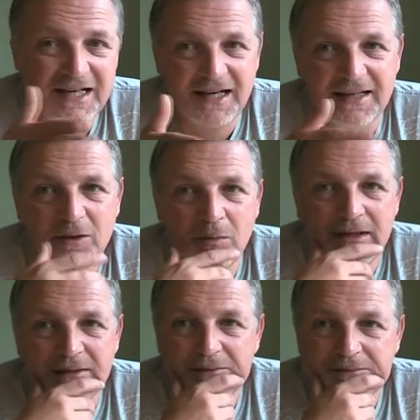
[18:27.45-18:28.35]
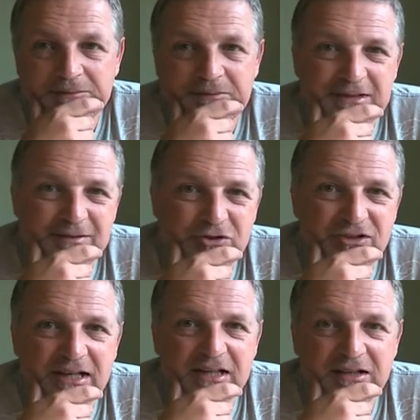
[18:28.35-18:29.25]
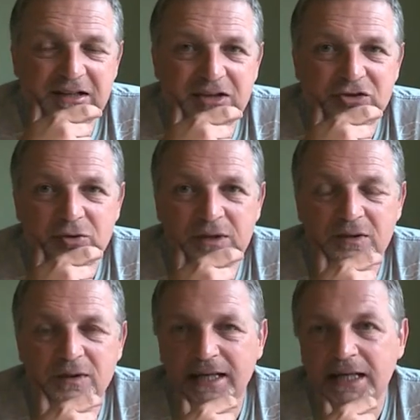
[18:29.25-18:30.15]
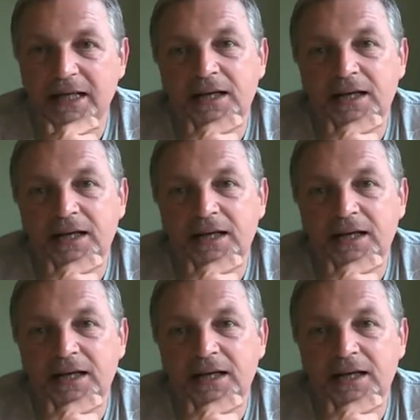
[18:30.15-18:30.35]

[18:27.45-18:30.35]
a little bit, give or take it a day or two either way,